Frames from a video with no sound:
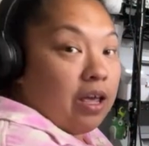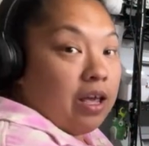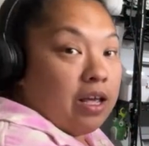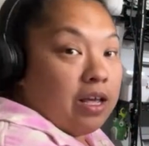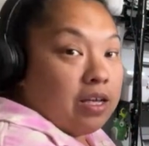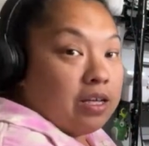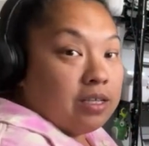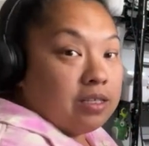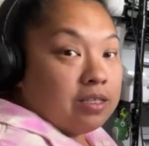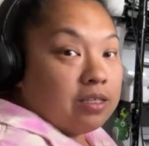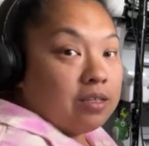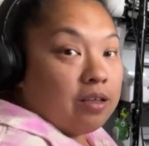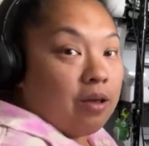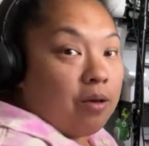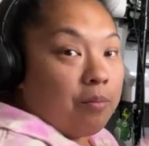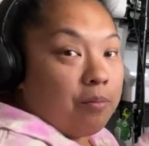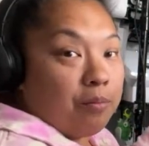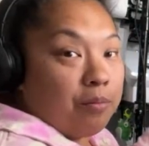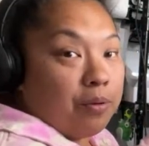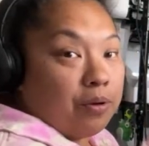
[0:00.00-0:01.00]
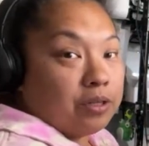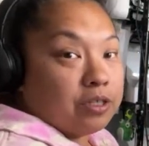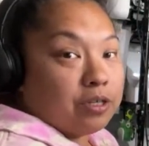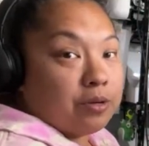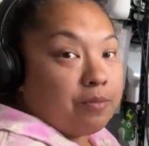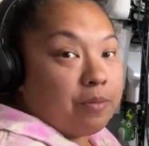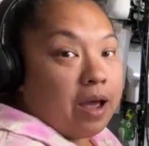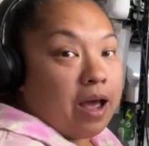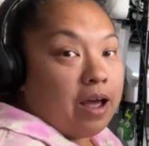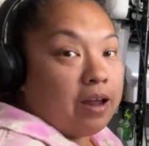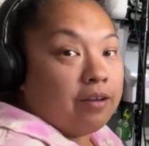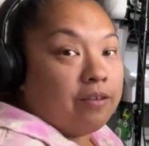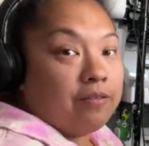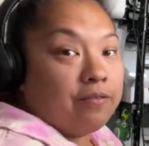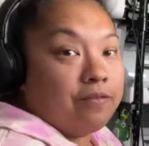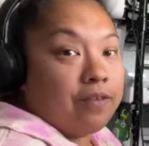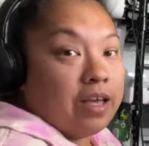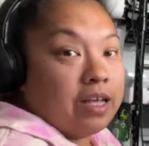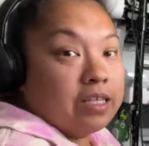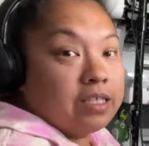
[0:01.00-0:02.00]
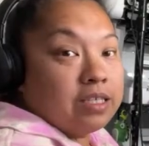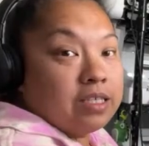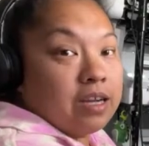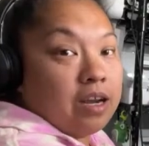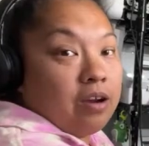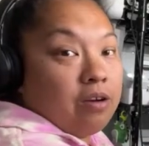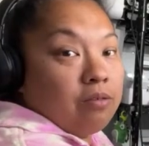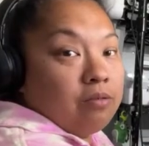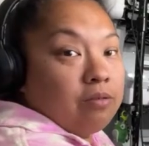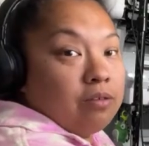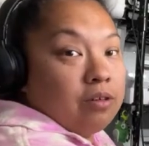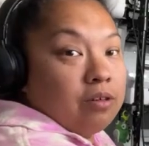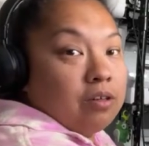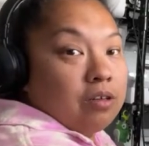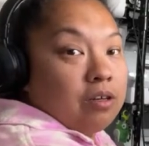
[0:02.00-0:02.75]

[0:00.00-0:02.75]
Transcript: is put your mat face down